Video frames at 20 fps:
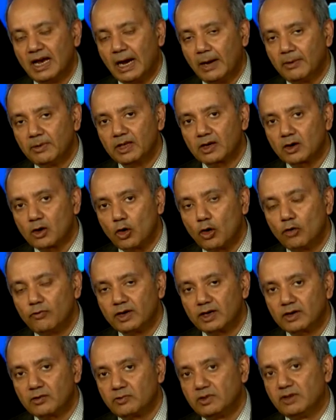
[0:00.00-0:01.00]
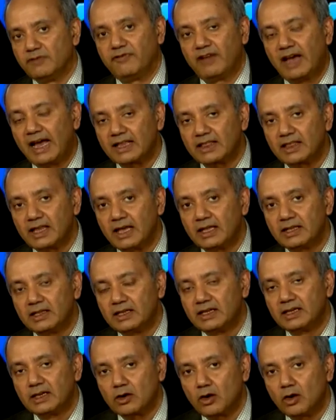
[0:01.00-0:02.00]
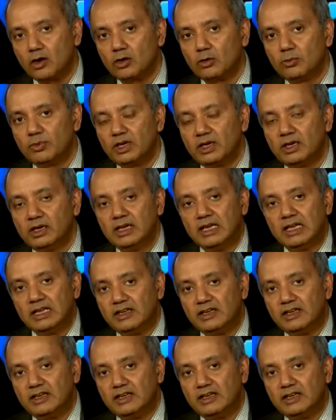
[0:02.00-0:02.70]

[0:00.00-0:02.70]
I mean, the fact that the economy